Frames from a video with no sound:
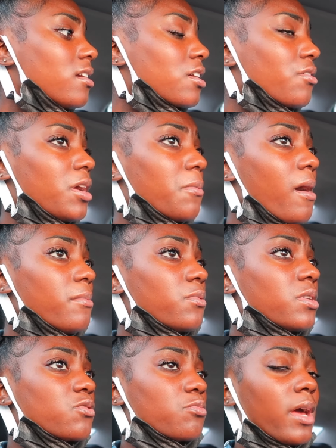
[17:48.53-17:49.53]
of agree, it probably
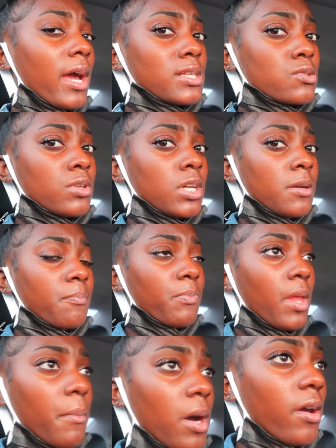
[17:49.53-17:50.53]
was from the ice cream.
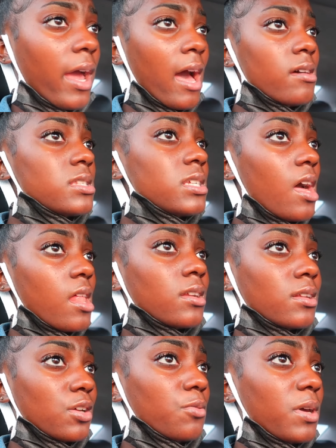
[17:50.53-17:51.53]
But okay, I'll see y'all
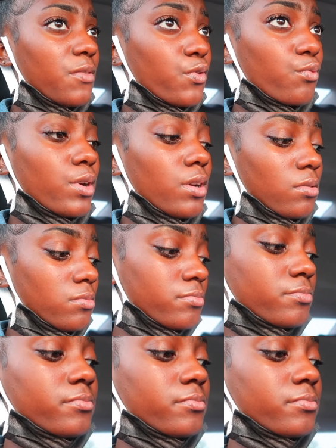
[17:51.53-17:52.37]
in a little bit for real.